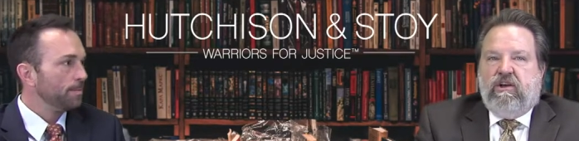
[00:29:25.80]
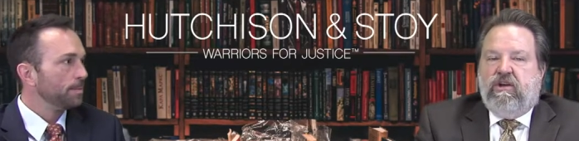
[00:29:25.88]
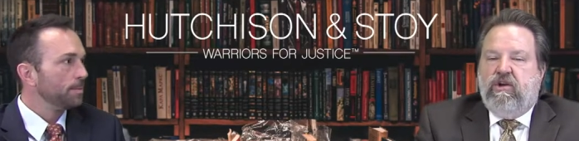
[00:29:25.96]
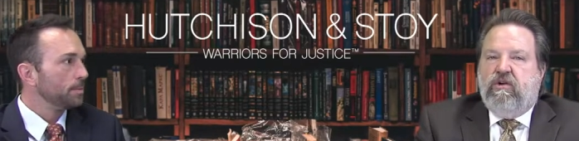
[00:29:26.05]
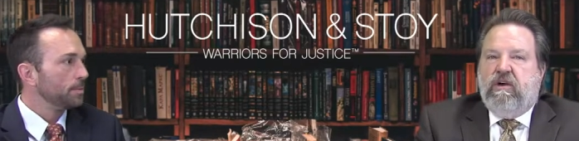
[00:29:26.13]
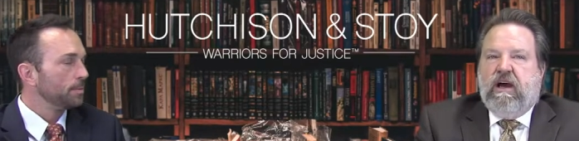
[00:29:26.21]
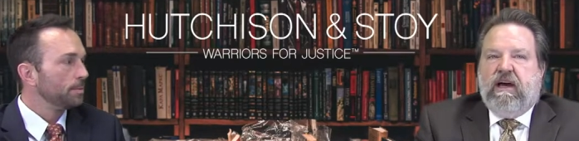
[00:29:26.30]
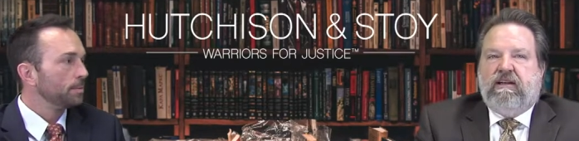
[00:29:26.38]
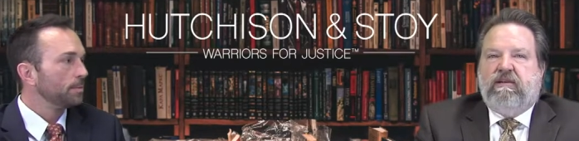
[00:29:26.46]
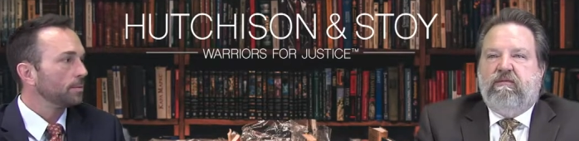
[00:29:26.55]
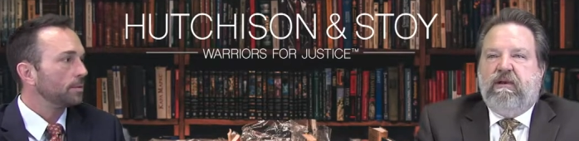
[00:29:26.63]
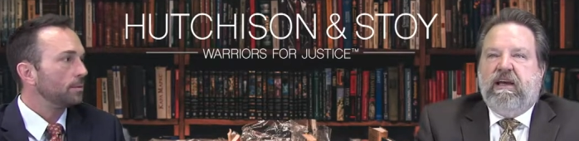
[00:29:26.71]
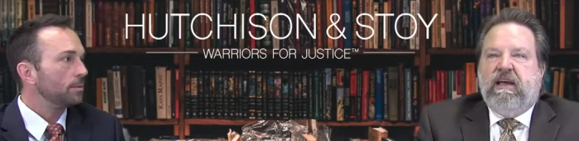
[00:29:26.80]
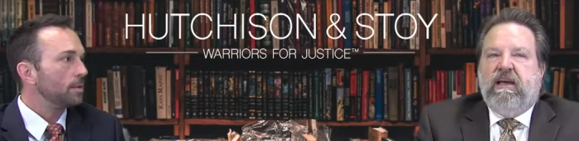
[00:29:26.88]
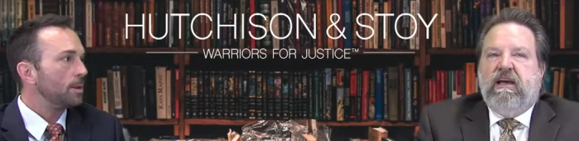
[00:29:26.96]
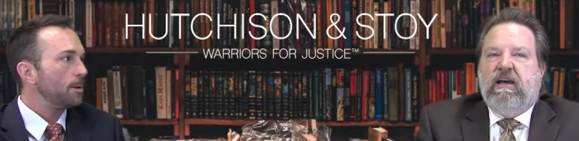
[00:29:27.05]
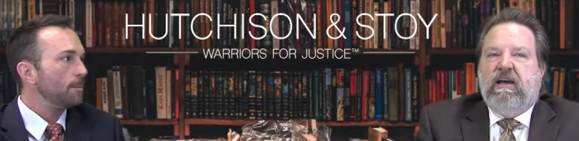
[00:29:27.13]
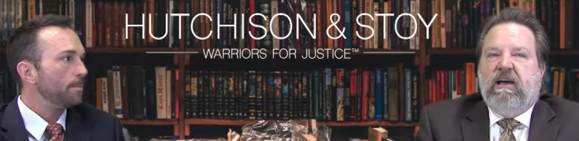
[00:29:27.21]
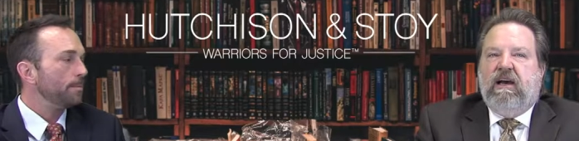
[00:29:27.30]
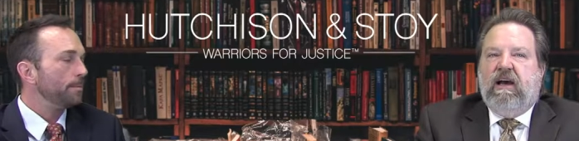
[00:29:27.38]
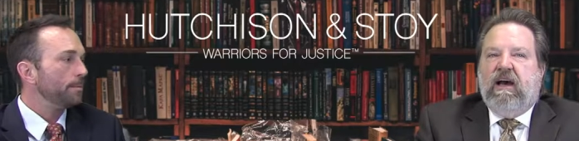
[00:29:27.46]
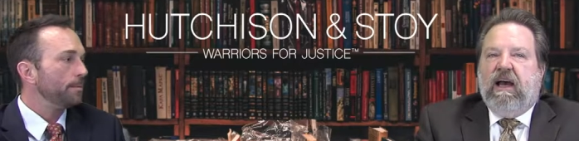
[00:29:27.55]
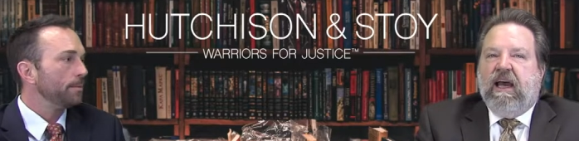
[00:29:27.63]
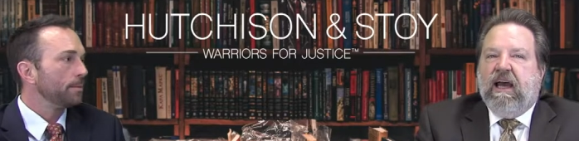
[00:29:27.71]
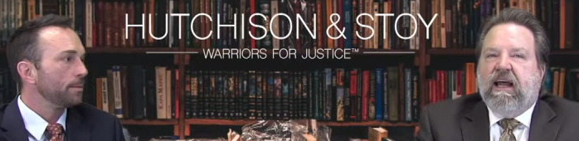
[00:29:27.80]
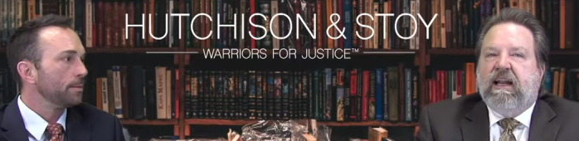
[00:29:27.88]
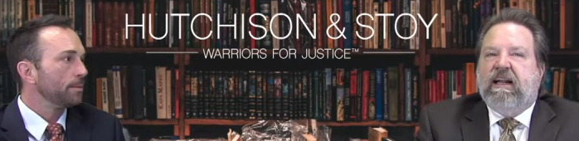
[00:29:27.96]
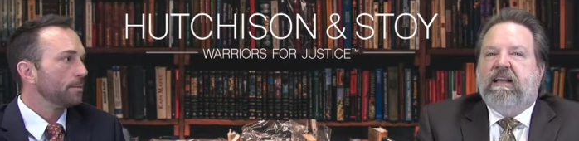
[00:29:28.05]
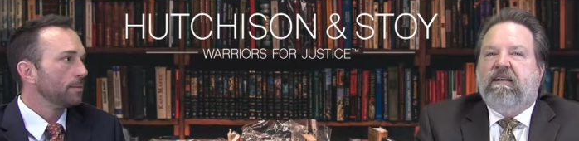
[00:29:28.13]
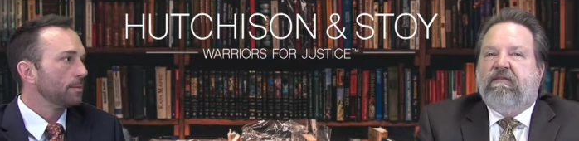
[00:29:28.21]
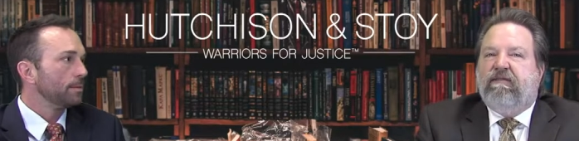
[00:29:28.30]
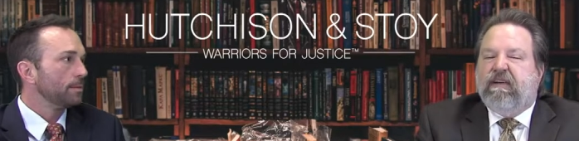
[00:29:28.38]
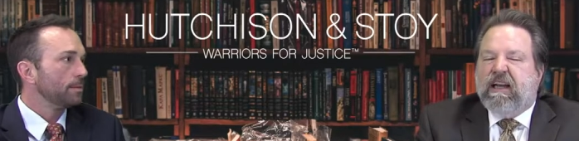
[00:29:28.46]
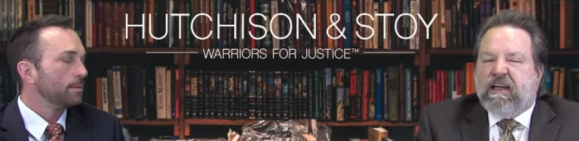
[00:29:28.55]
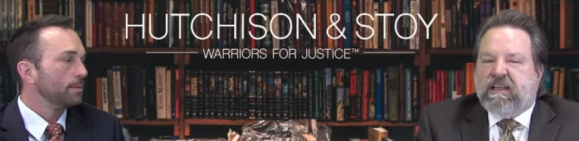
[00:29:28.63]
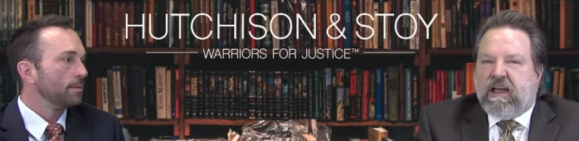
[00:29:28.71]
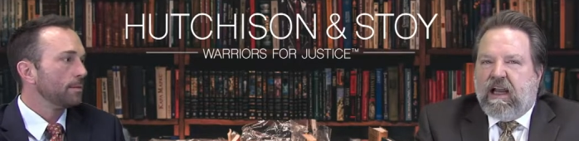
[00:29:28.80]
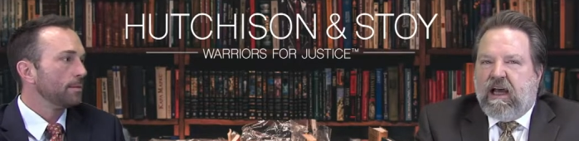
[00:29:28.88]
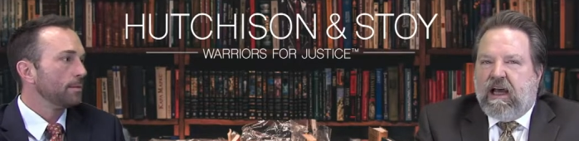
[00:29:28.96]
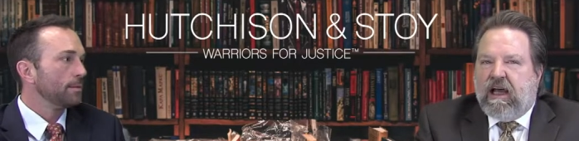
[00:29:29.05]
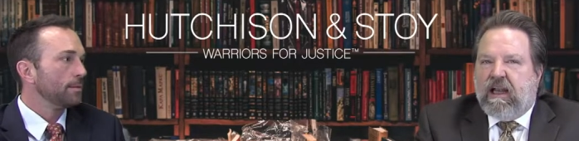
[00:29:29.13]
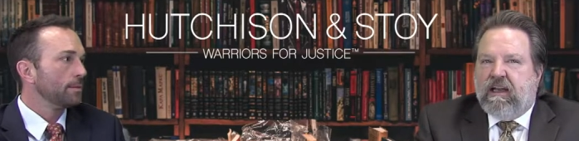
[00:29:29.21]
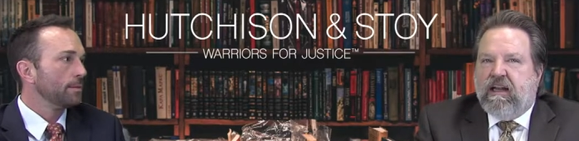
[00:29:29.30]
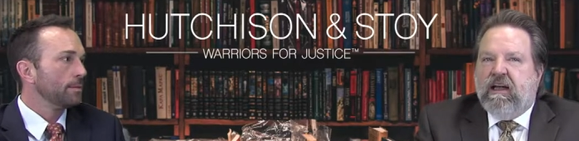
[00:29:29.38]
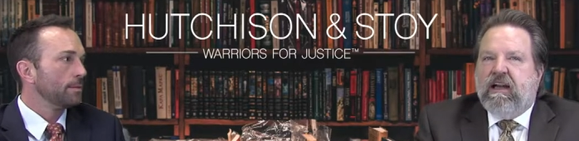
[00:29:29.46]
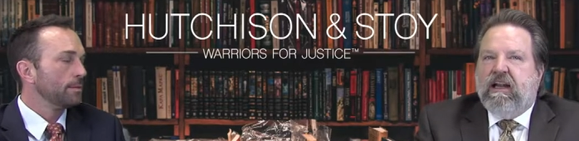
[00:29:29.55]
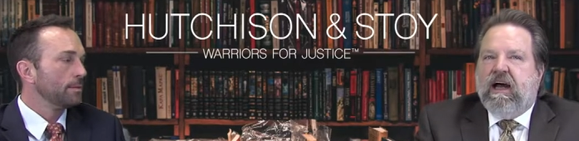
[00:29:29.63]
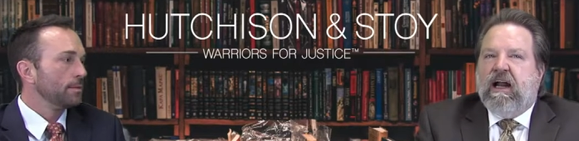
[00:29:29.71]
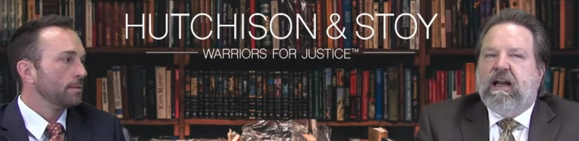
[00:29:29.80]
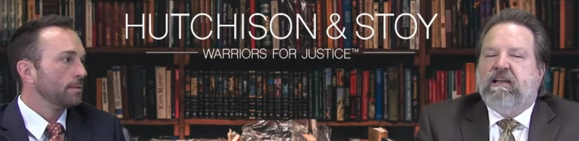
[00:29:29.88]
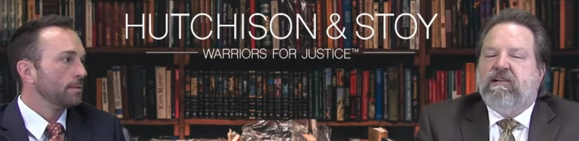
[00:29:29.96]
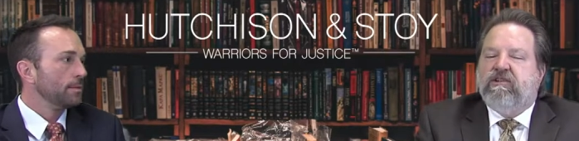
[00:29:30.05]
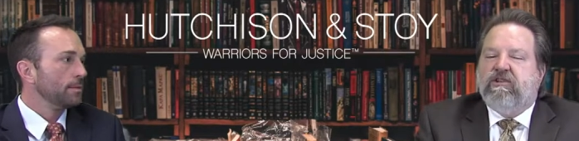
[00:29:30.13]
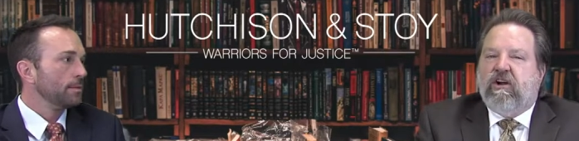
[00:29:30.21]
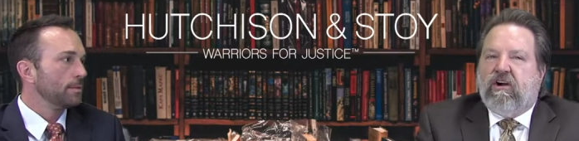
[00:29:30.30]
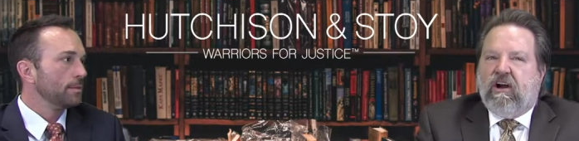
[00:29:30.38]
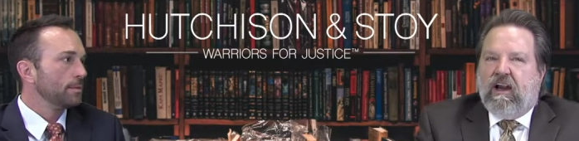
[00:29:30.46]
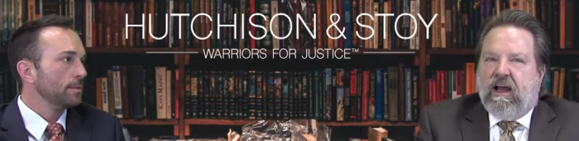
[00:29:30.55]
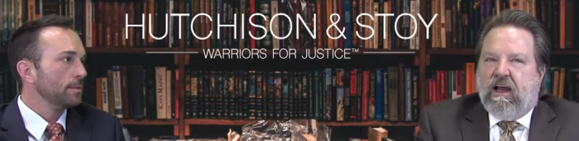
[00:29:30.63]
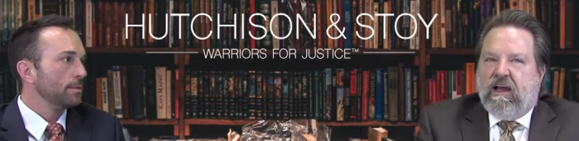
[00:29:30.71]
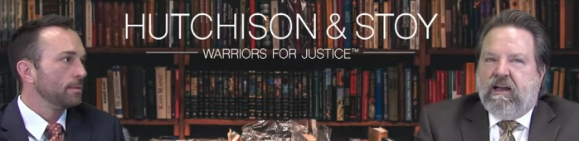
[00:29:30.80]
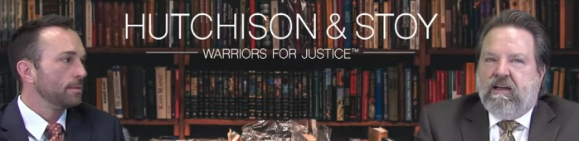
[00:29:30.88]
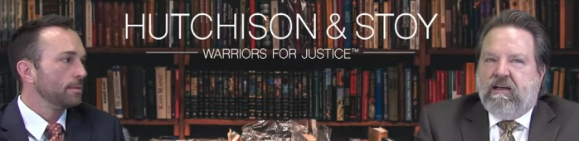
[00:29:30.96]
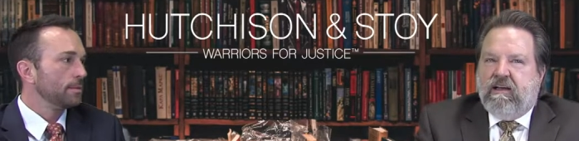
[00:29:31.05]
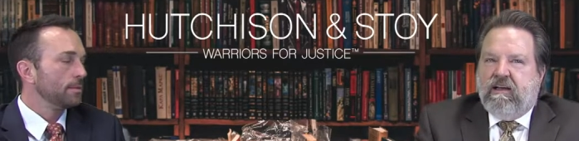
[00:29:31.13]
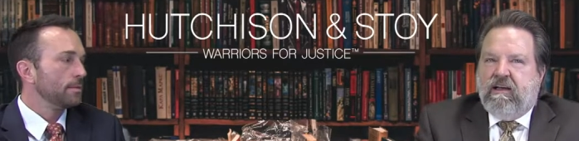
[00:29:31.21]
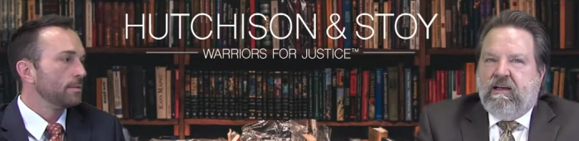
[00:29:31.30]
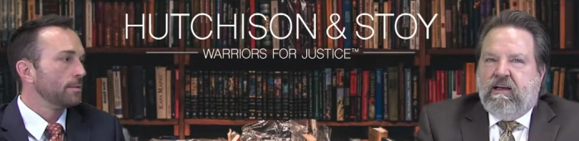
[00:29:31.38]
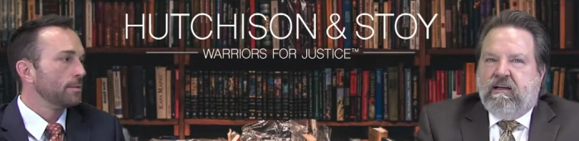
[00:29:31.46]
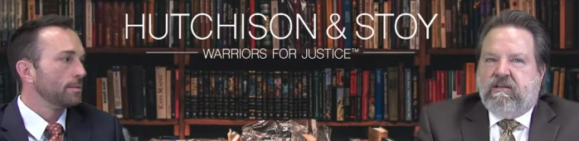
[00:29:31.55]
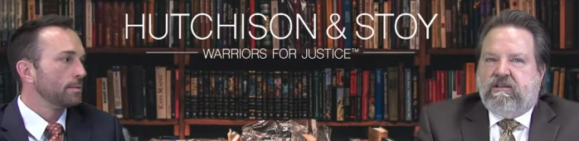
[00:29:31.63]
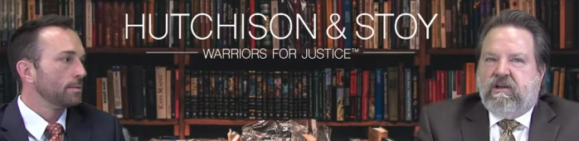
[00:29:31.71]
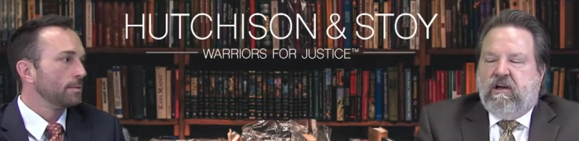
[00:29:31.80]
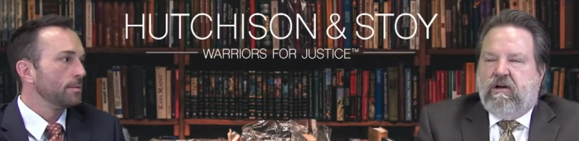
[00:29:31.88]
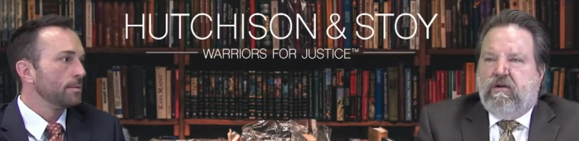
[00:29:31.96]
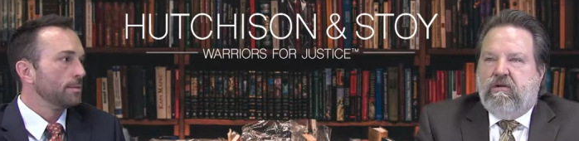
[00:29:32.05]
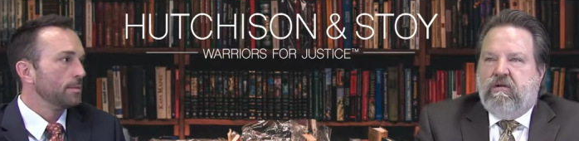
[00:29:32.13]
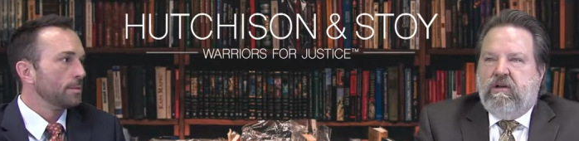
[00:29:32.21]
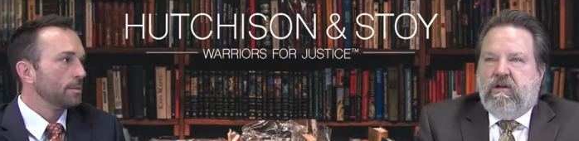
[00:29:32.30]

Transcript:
Speaker 1: You got to be ahead at the finish line, not at the start line. And so